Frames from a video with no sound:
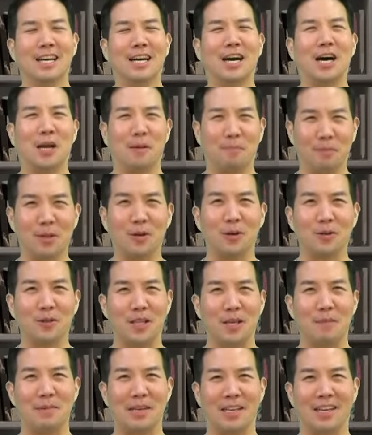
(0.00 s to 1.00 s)
I am
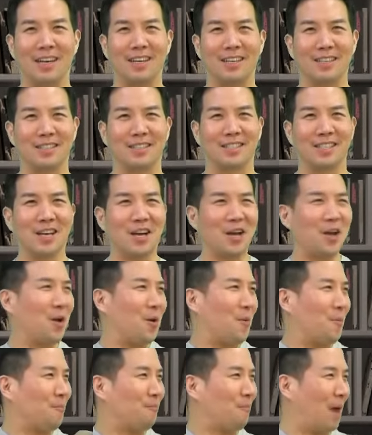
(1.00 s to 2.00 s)
lonely because
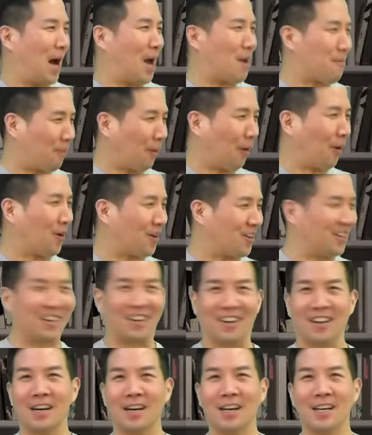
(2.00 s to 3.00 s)
my
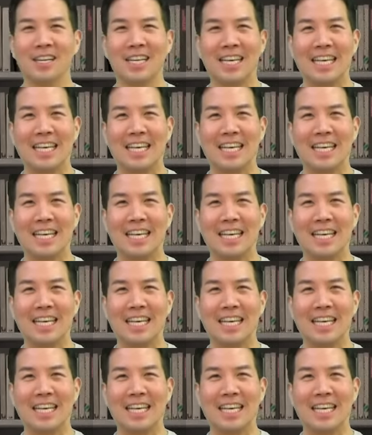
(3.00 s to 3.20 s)
partner,